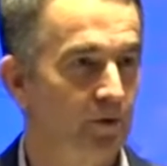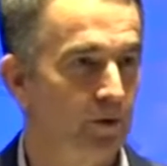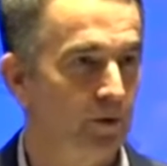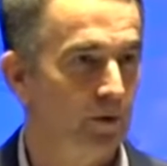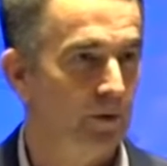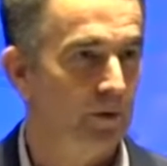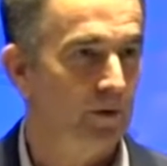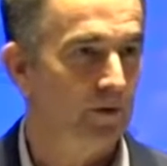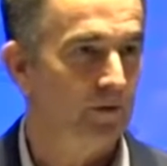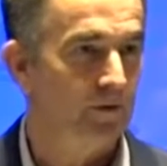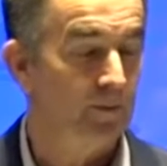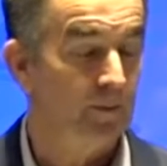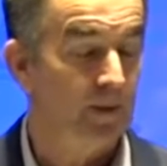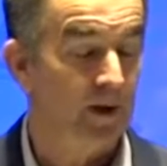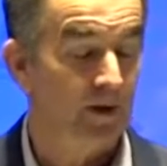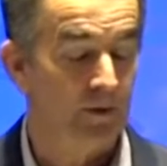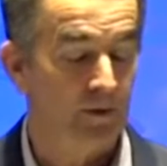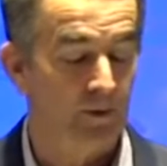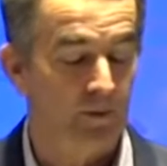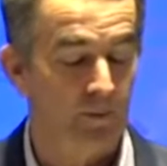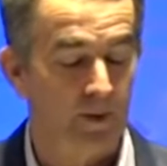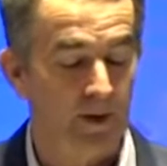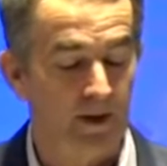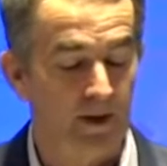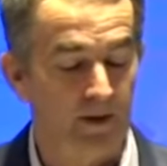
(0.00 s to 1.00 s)
2 is
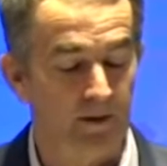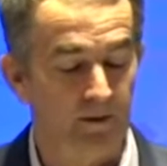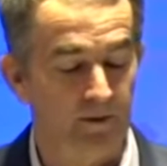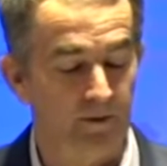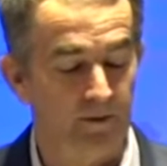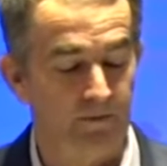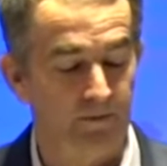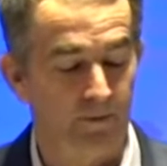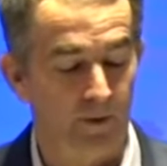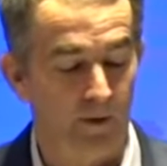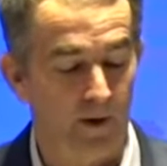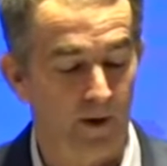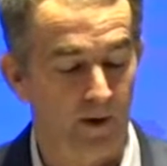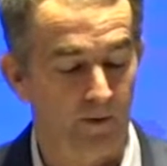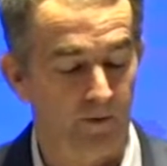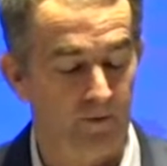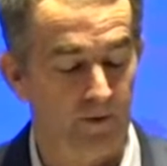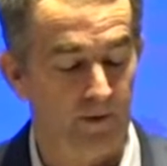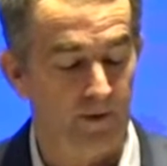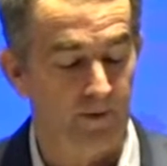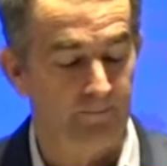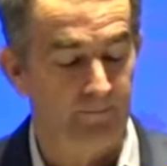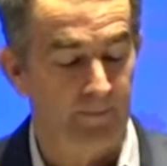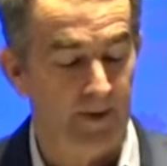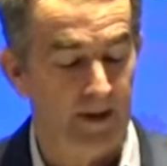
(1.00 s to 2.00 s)
tourism, and 3 is
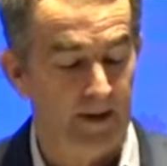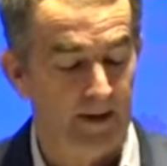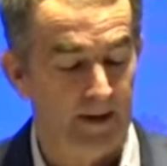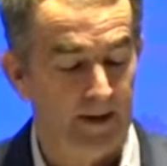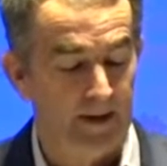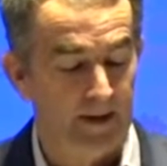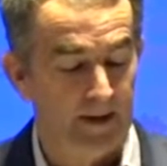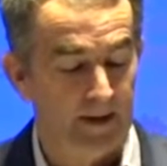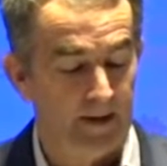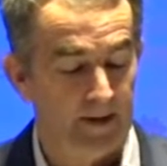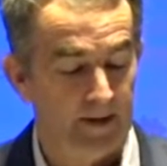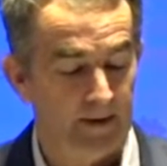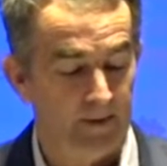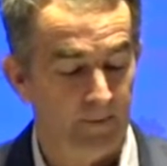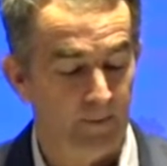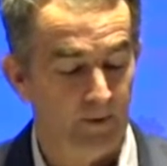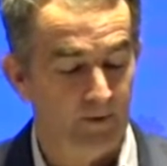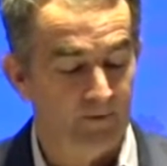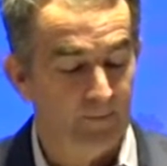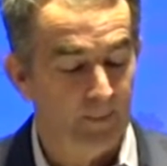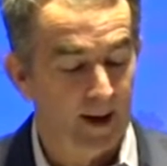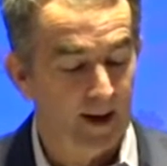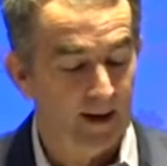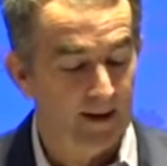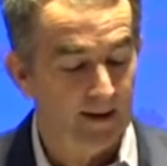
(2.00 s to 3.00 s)
forestry.
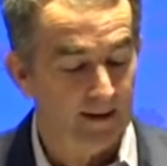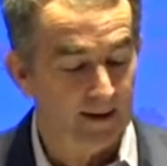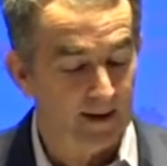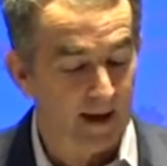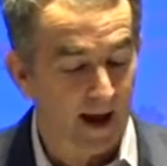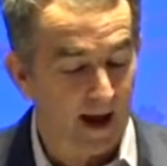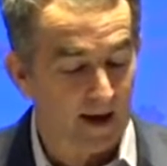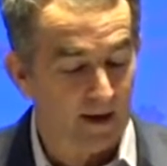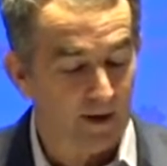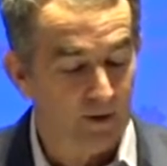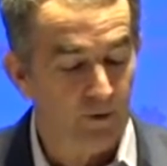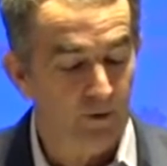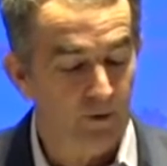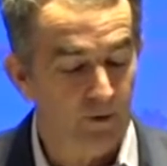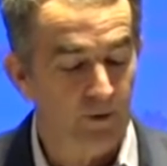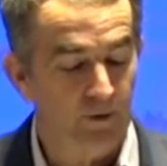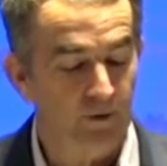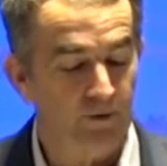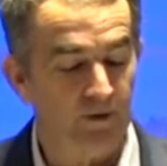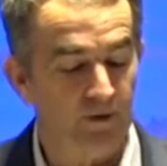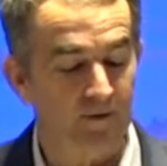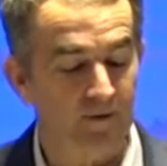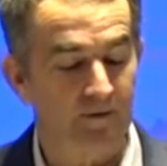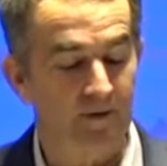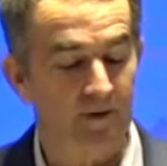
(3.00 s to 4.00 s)
We've made a
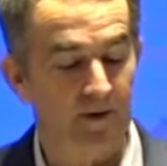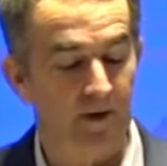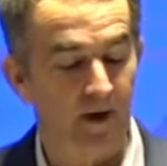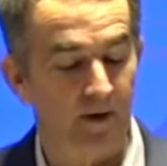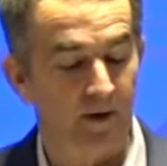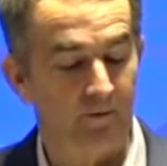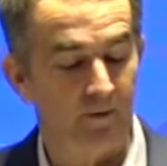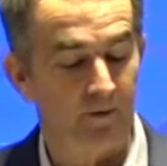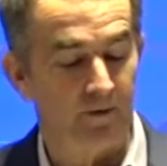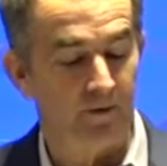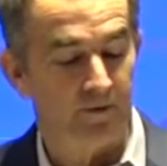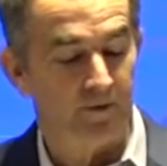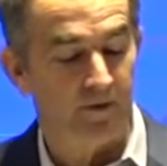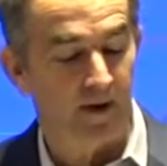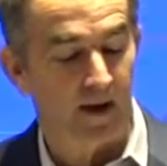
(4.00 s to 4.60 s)
lot of use of the